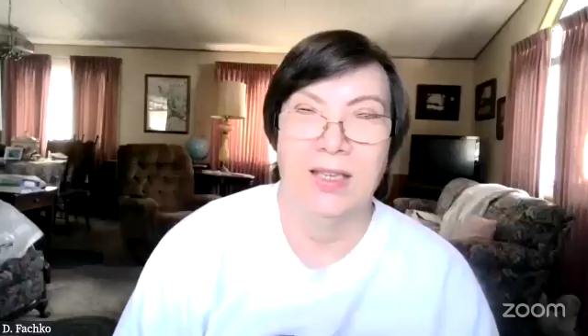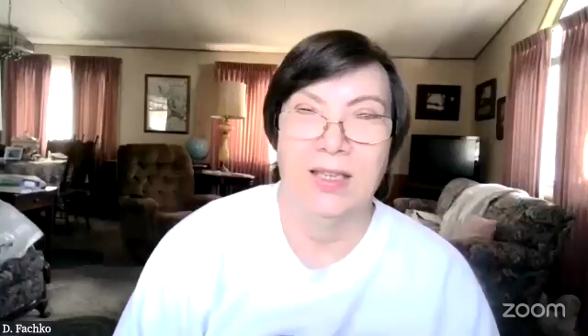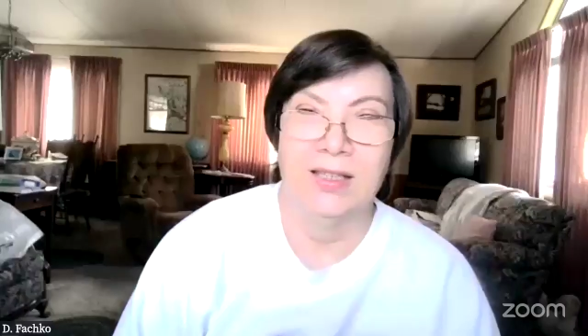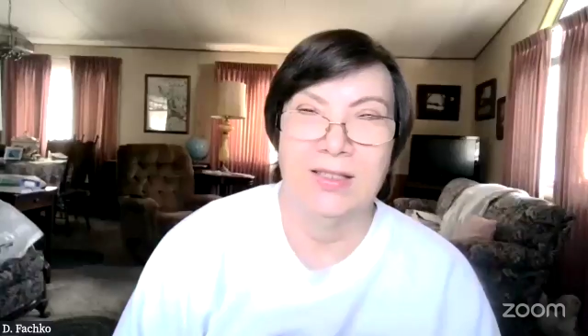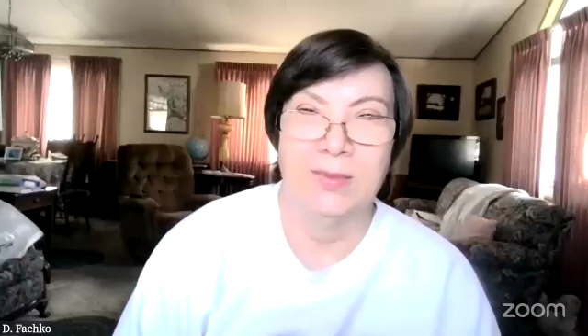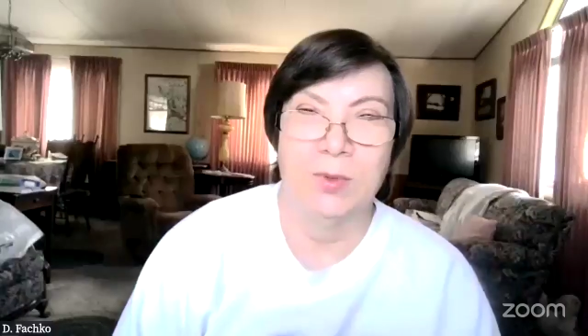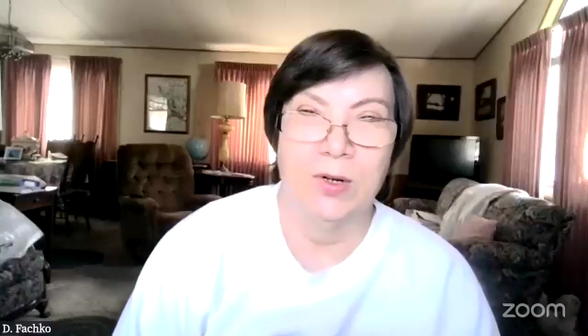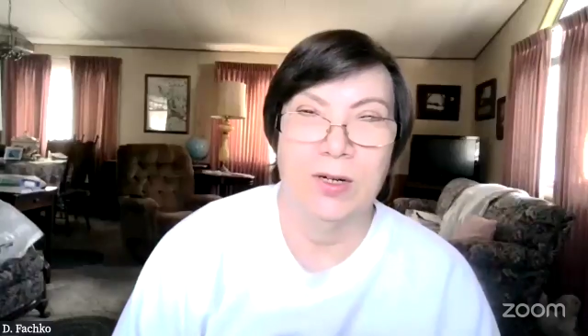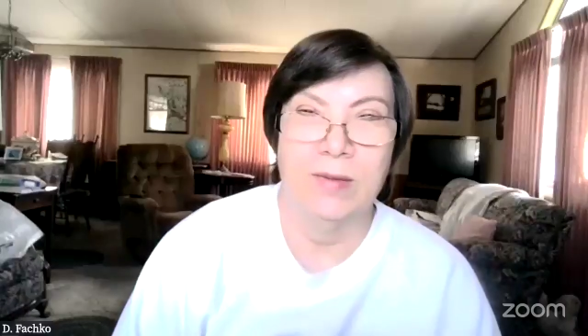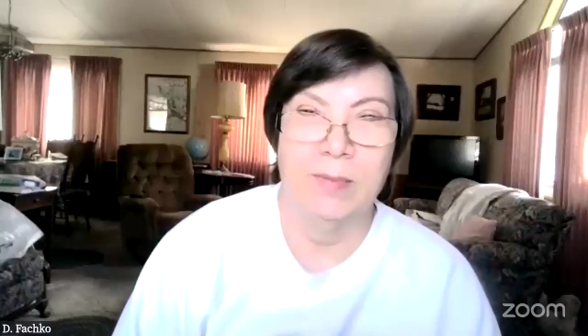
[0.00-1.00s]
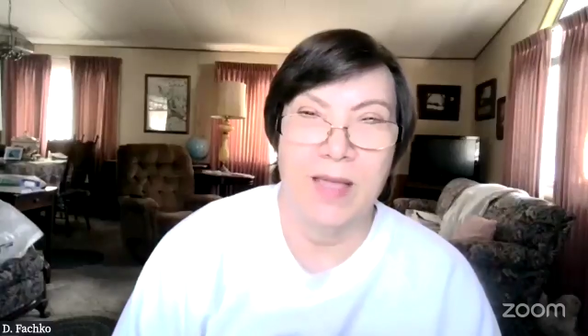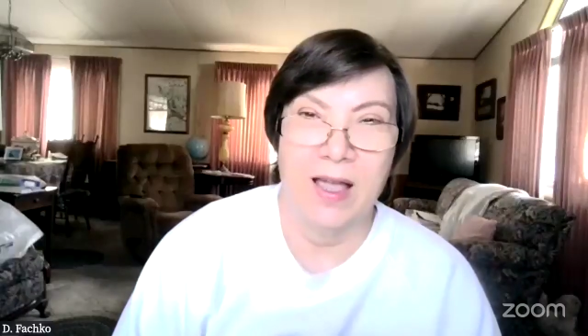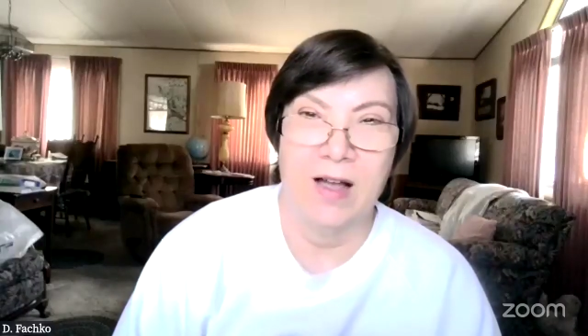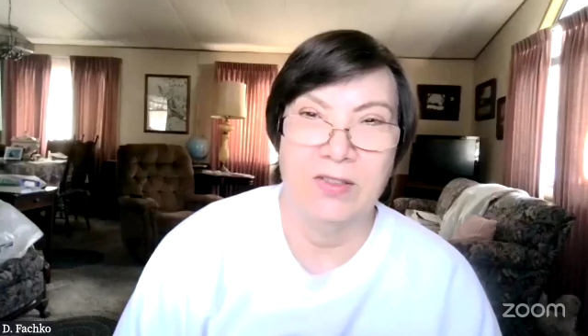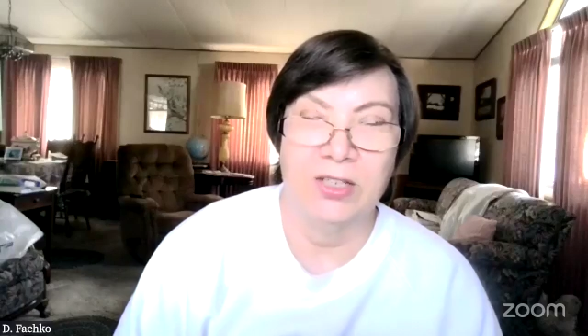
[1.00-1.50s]
it's more
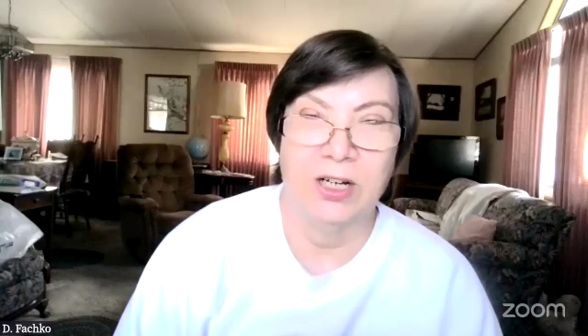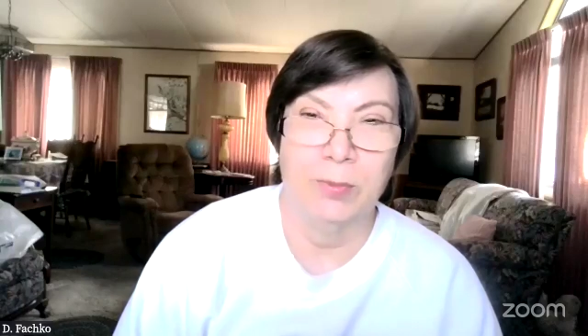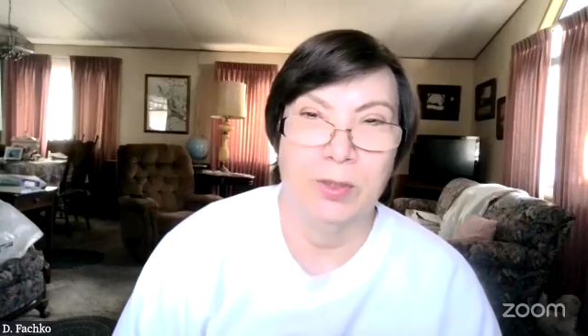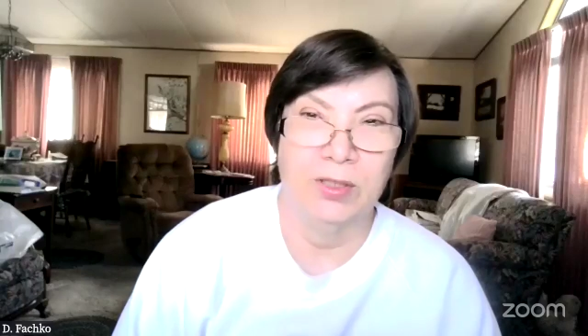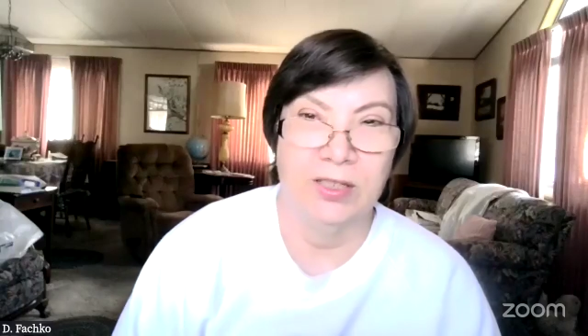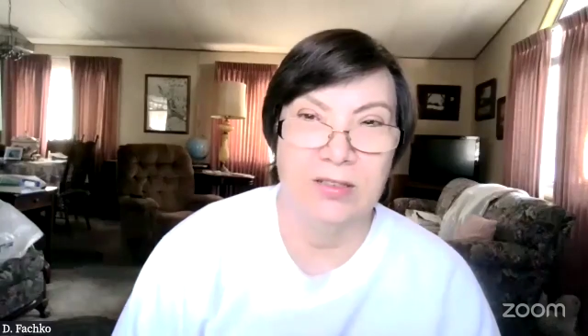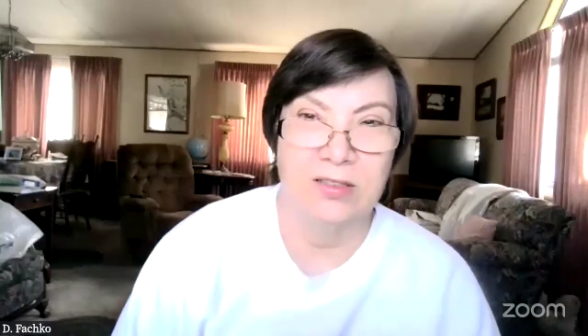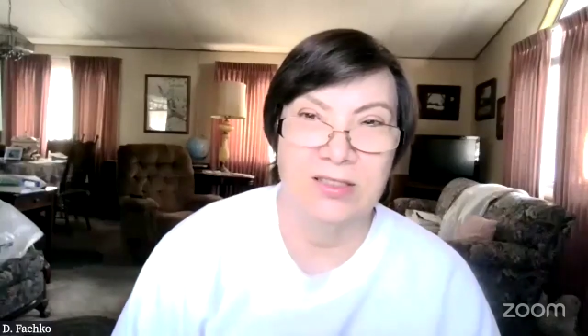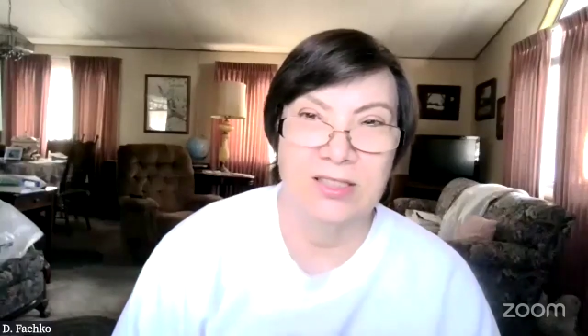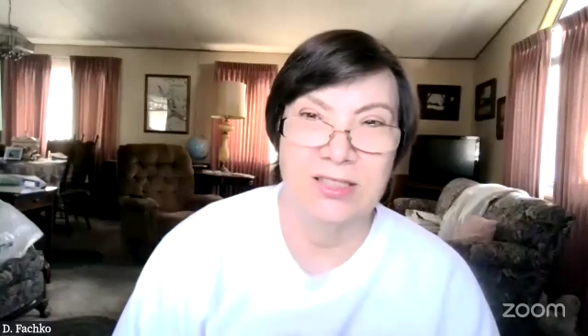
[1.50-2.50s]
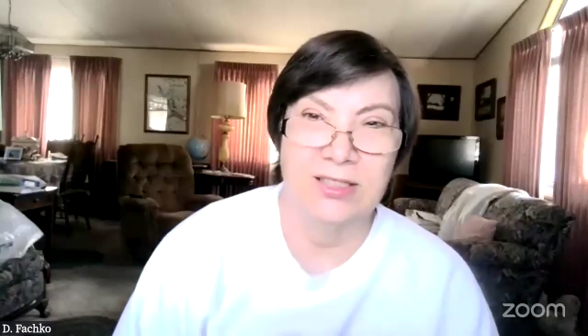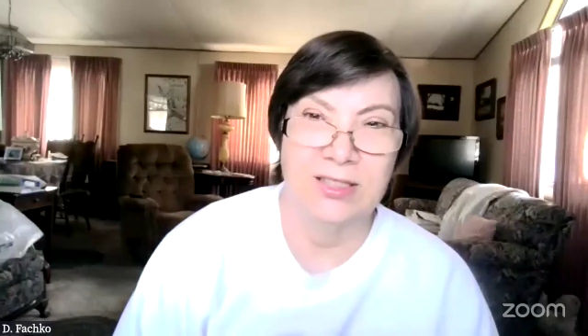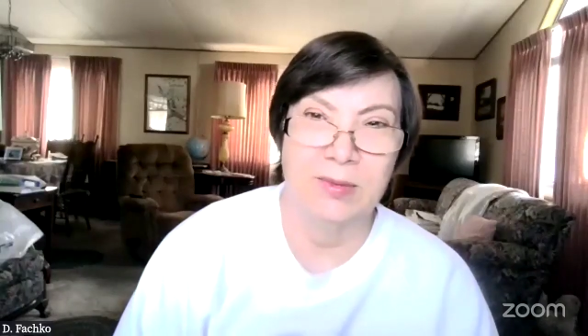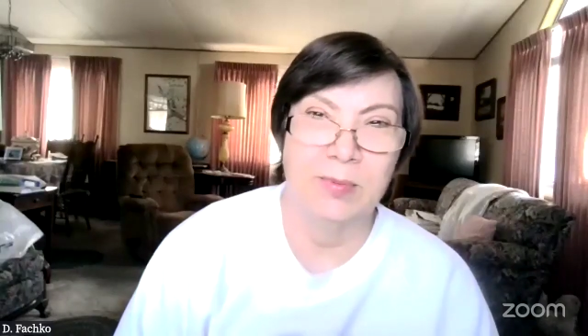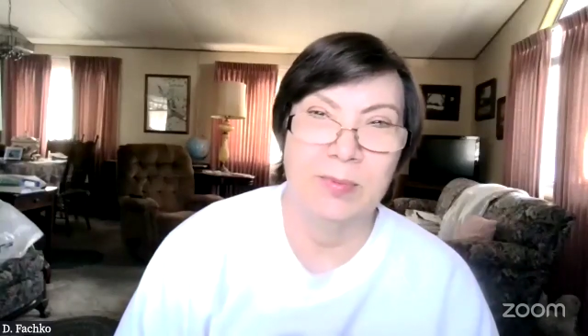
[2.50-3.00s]
about our political
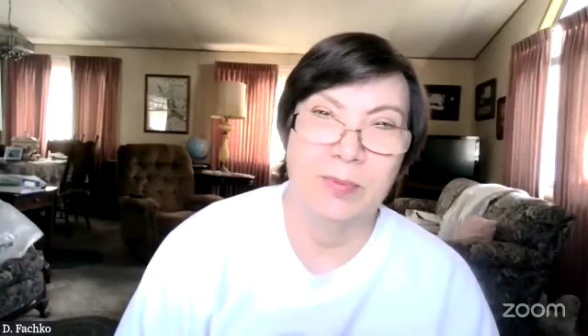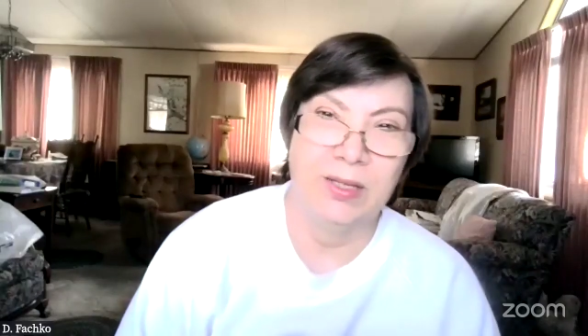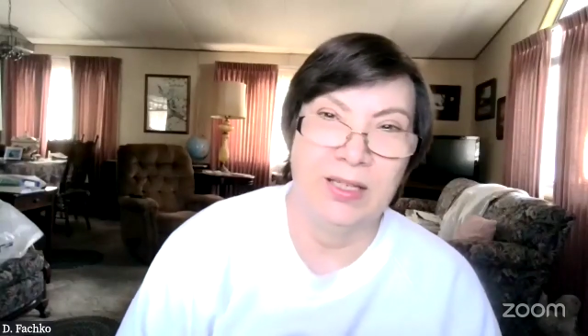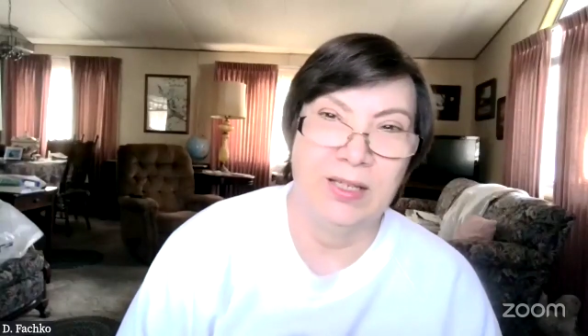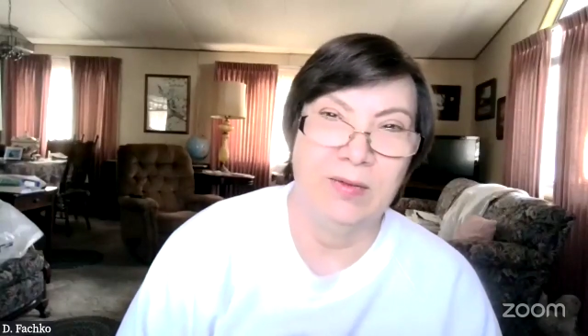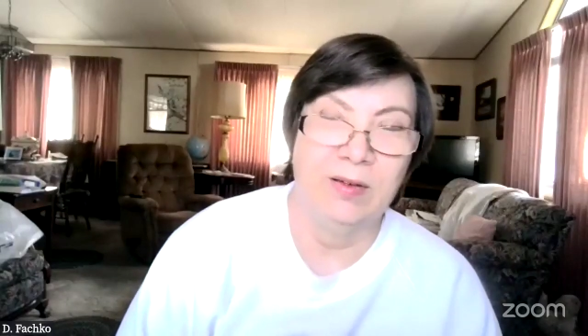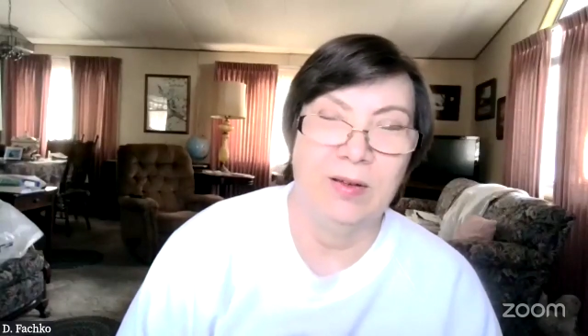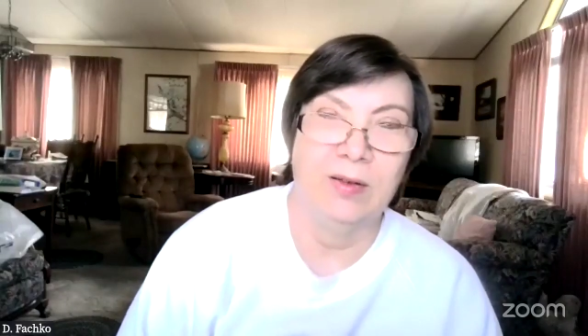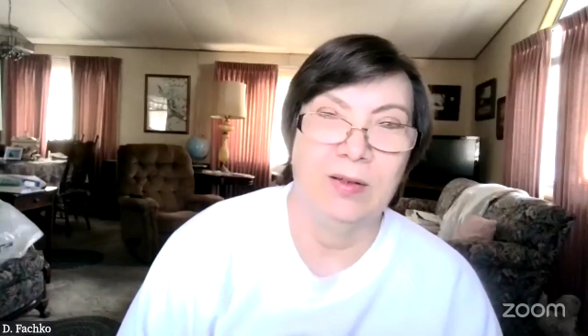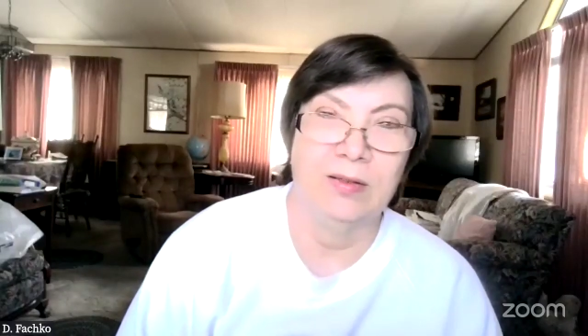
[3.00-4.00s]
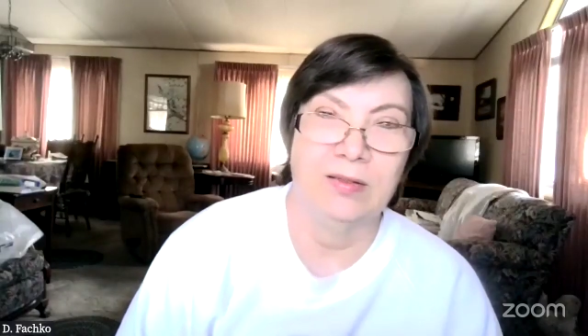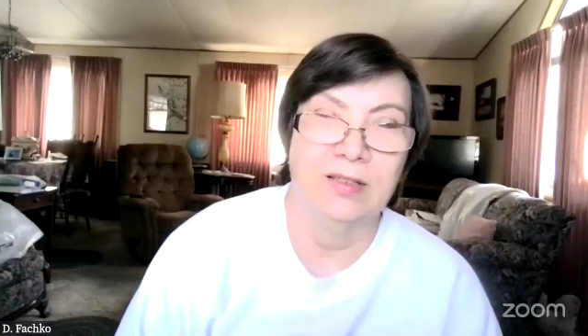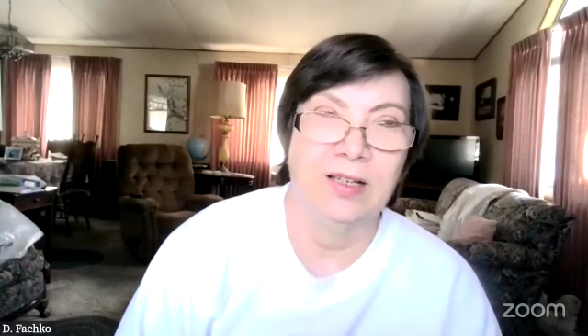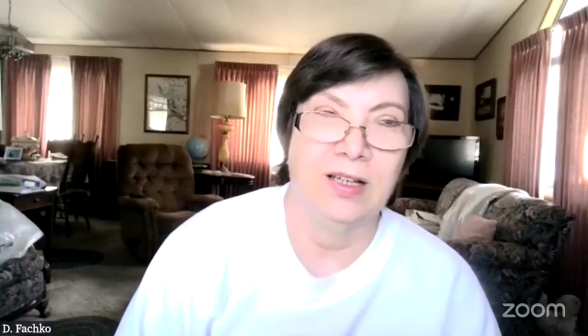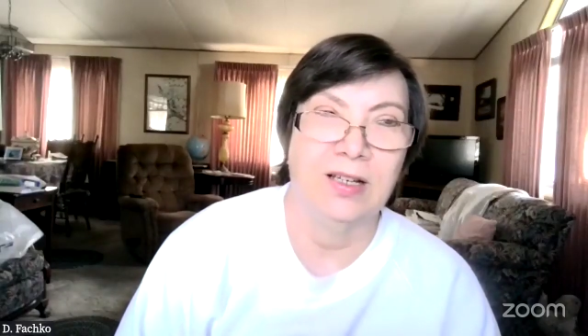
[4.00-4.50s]
system being
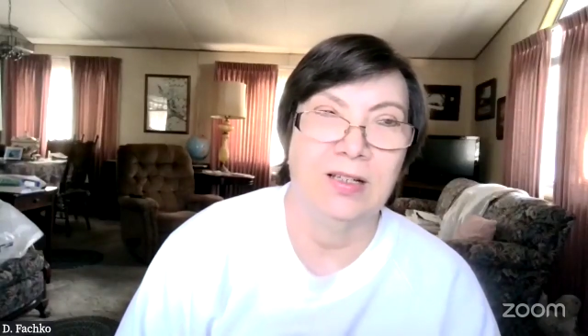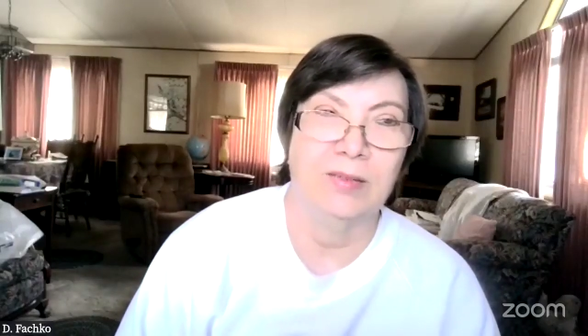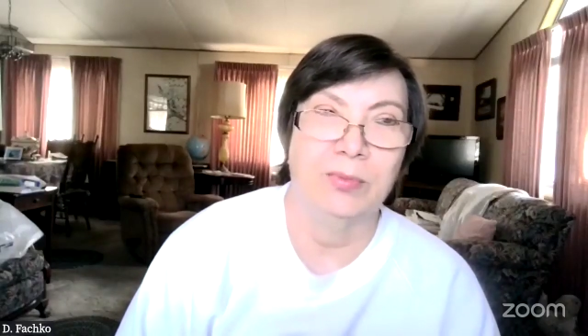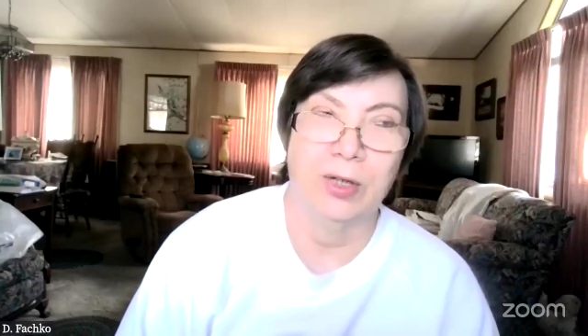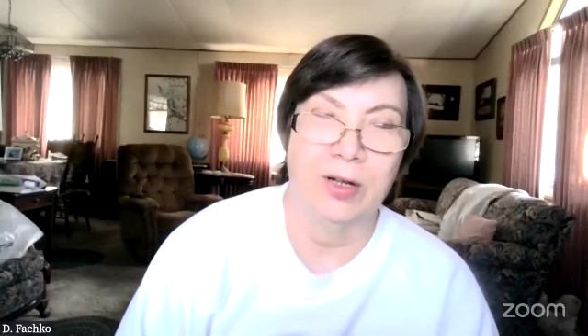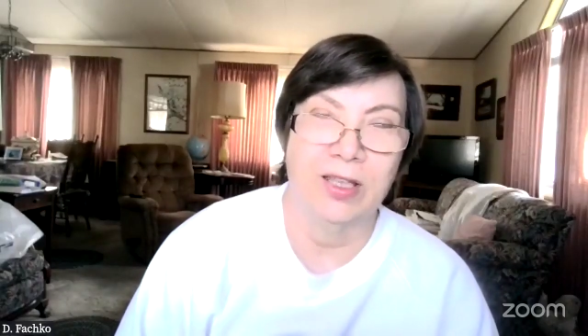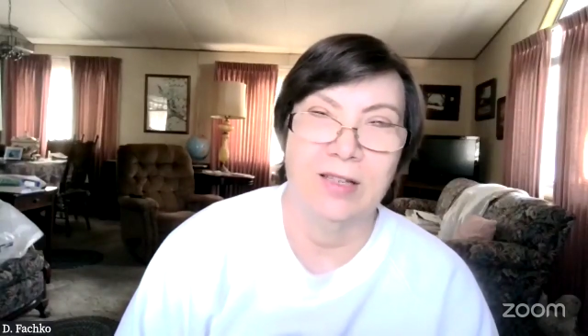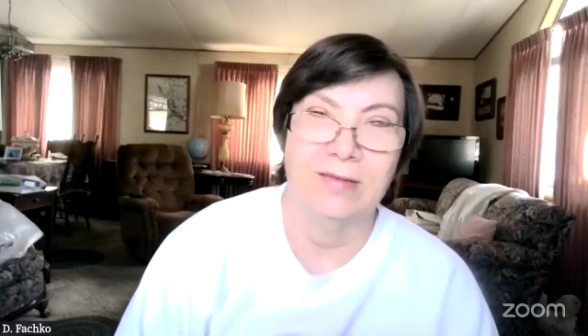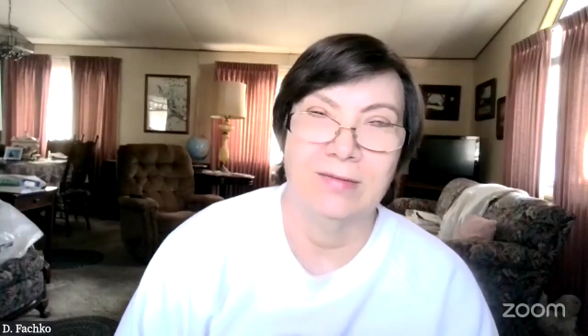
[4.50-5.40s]
broken,